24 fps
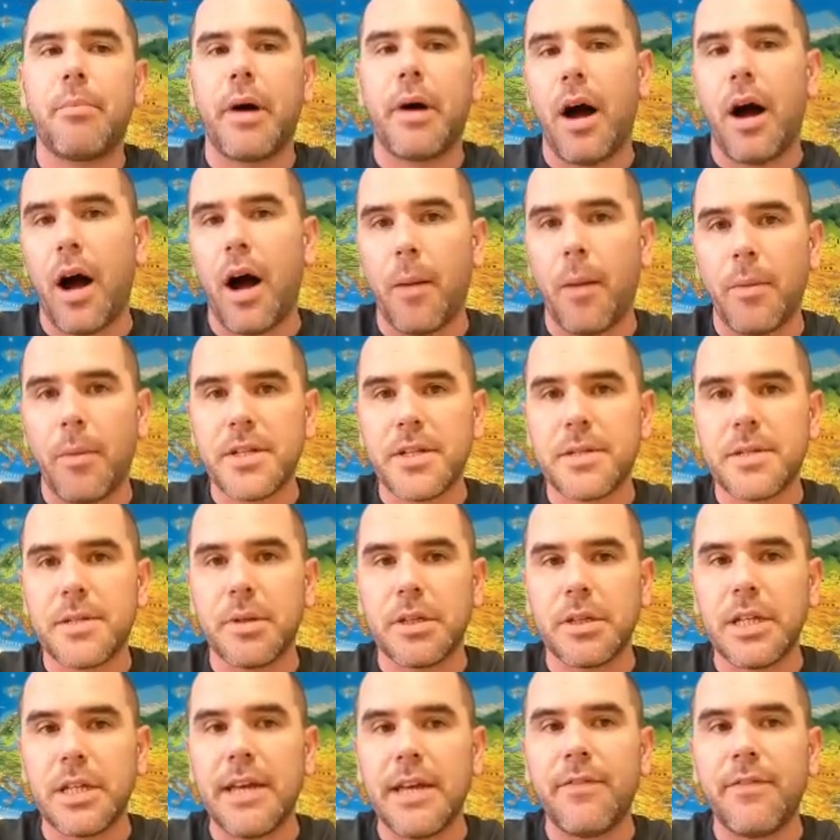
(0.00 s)
Bahamas,
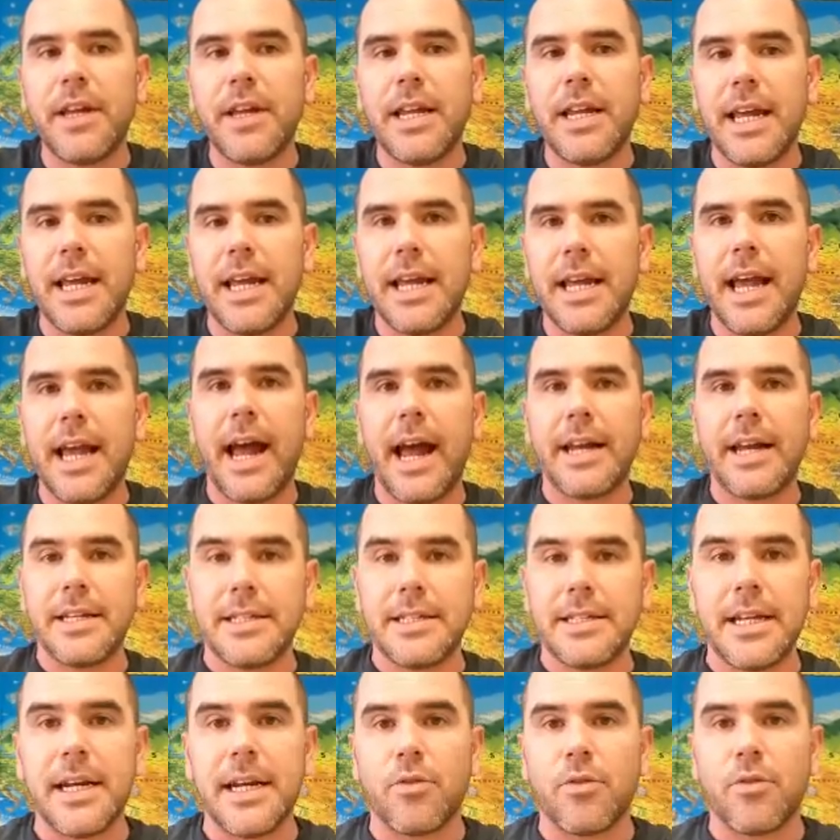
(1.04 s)
believing he had
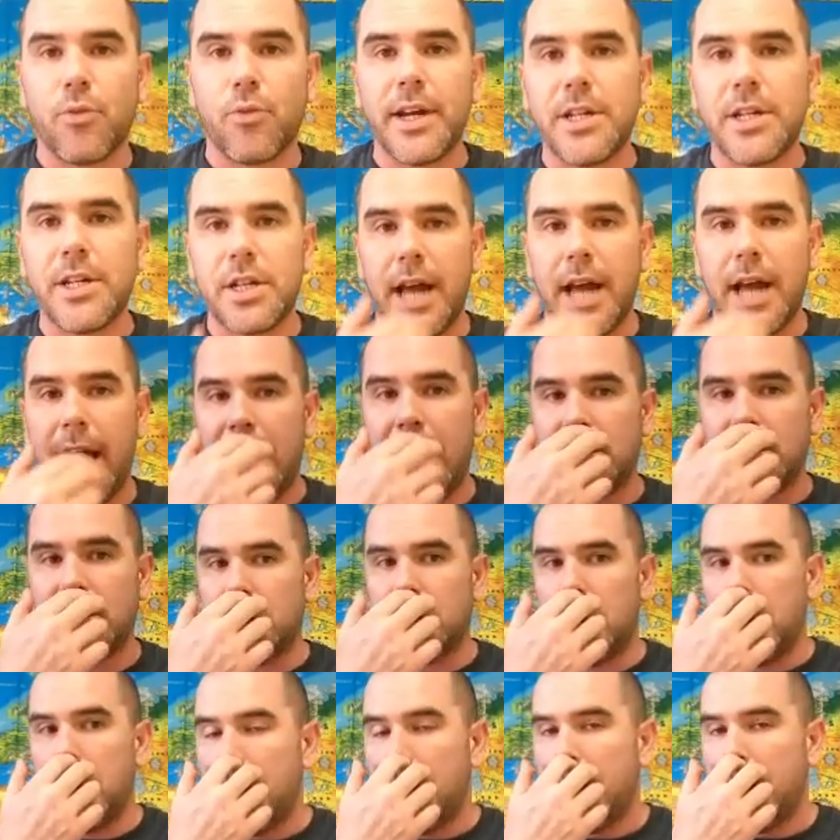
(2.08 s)
indeed reached
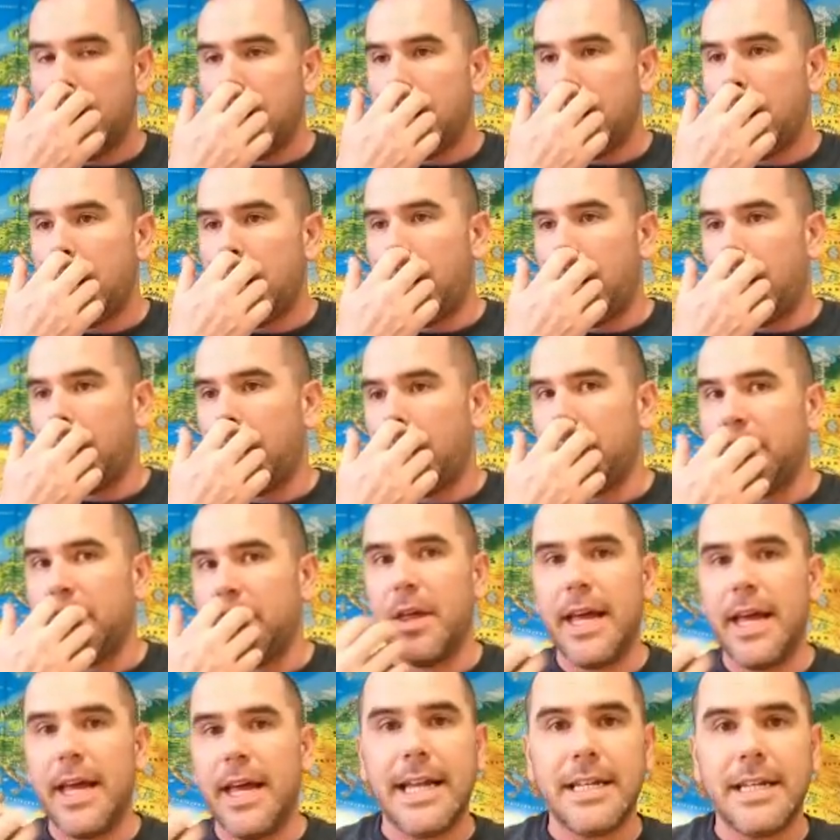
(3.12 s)
Asia,
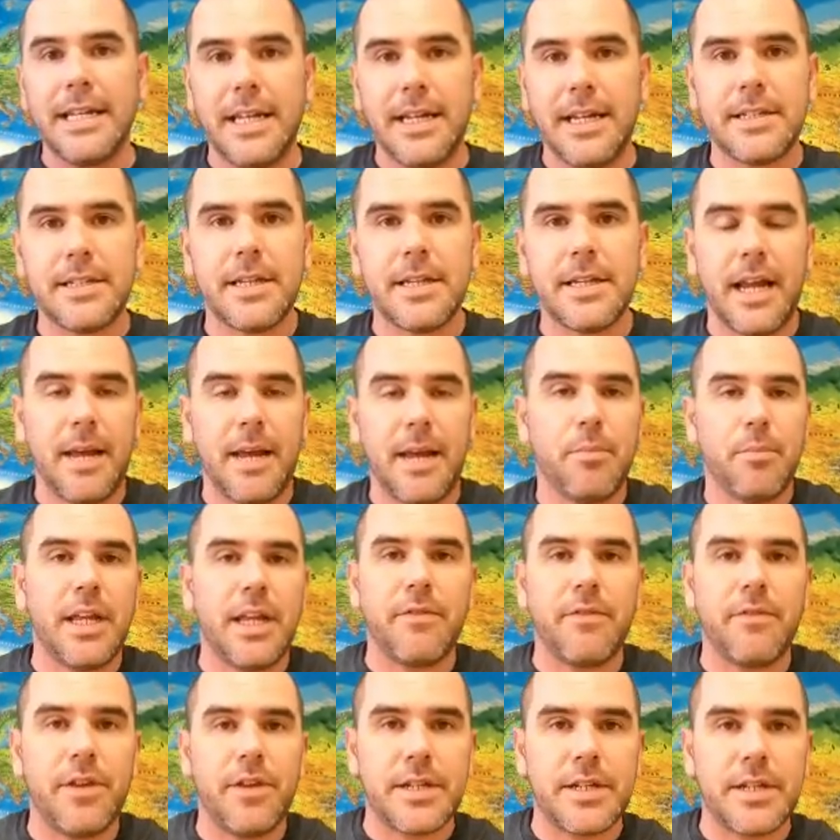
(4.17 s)
the Indies, and he
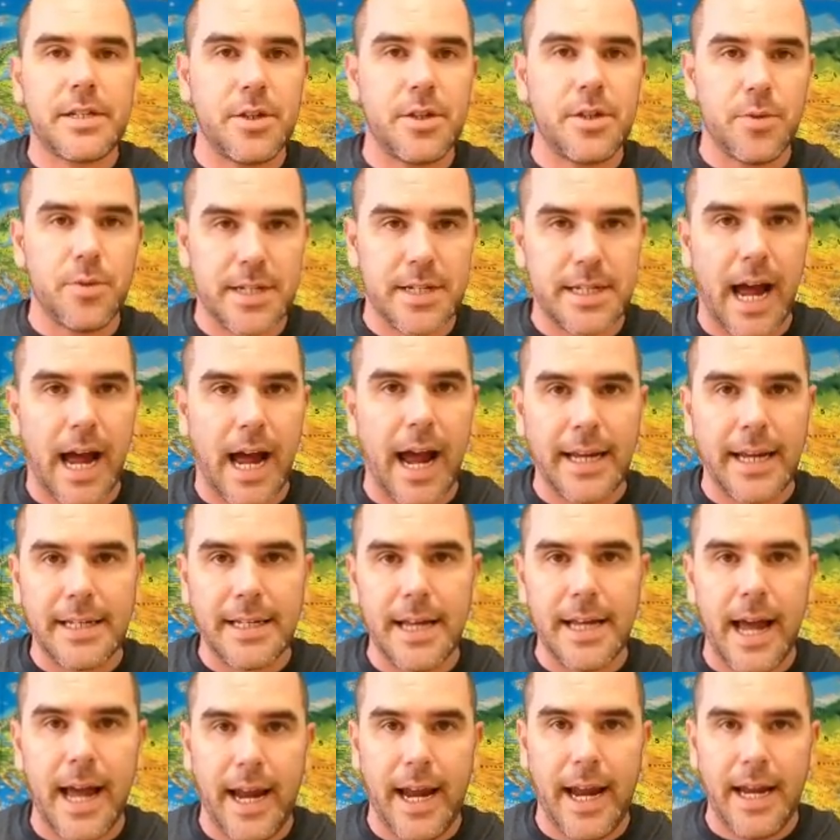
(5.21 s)
believed this to his
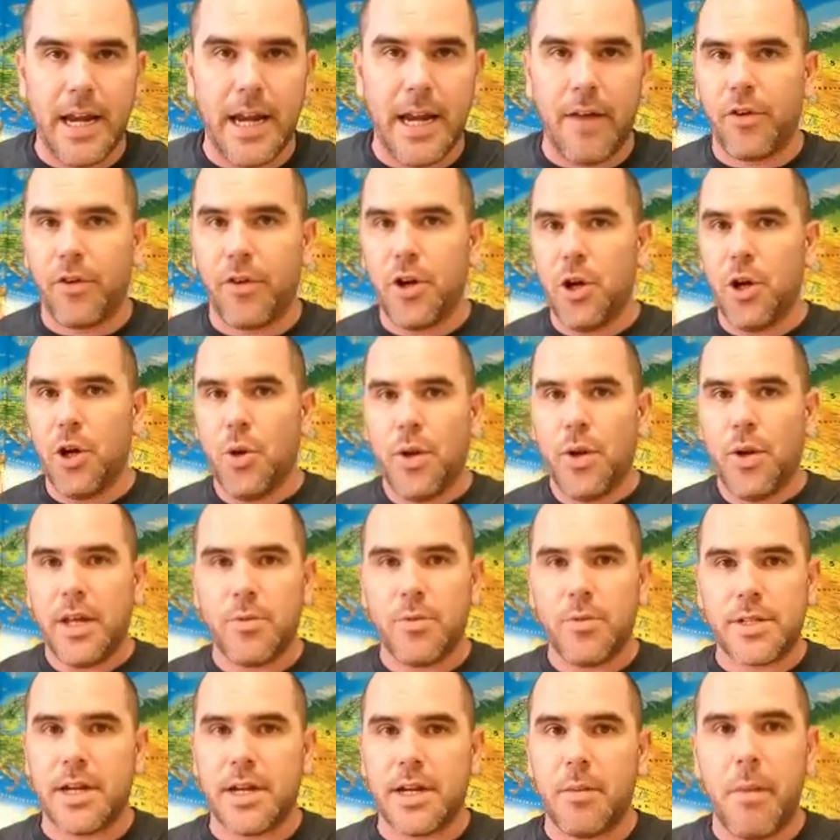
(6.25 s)
dying day. He never knew he
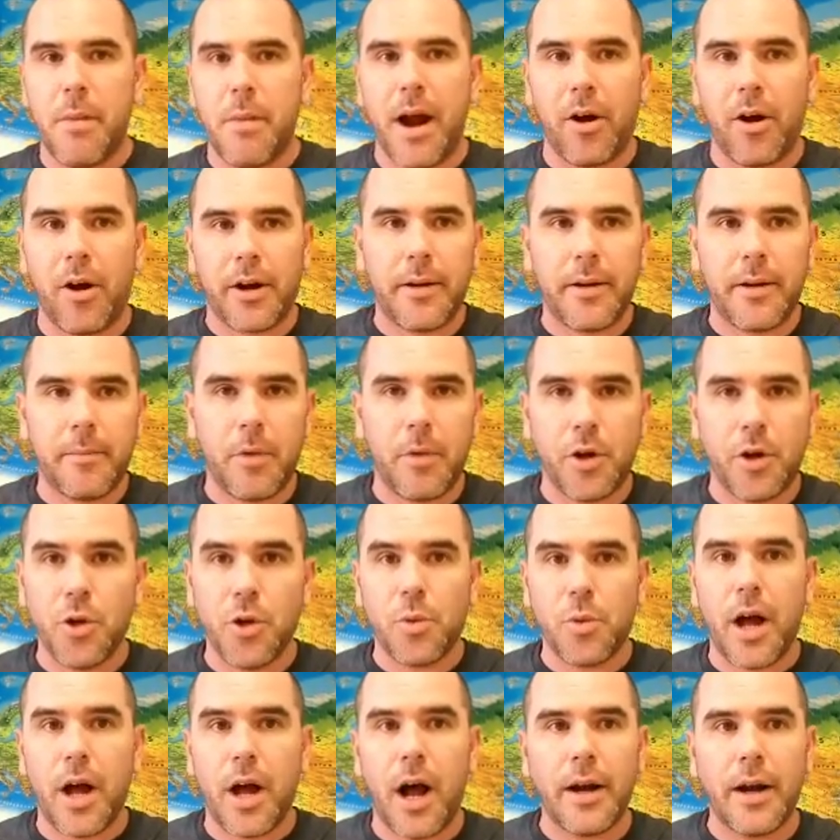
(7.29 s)
was in America, a
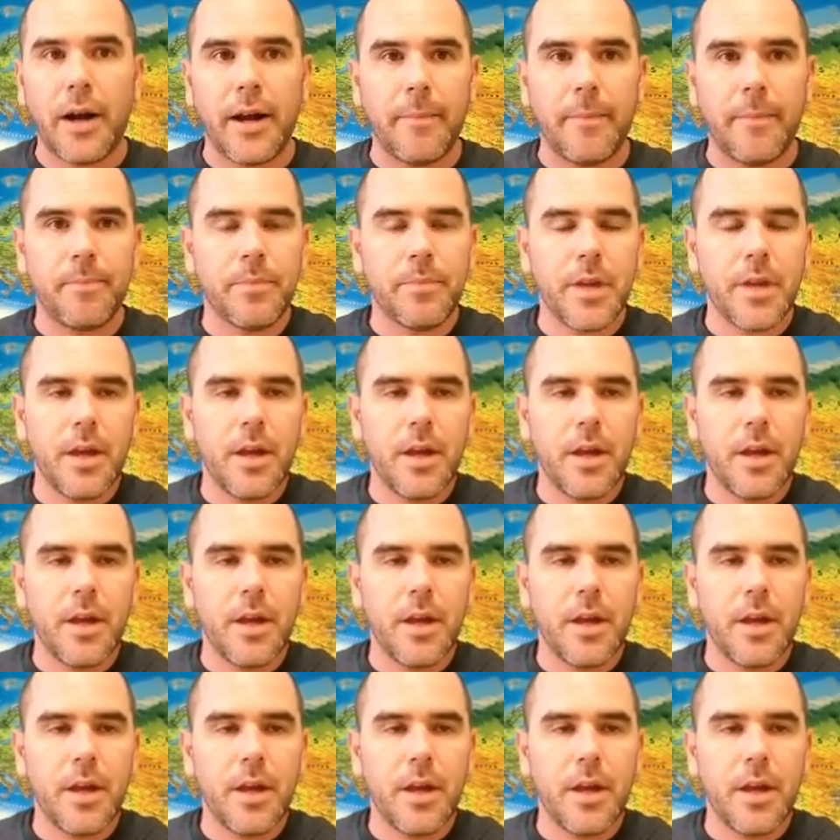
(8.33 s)
new continent.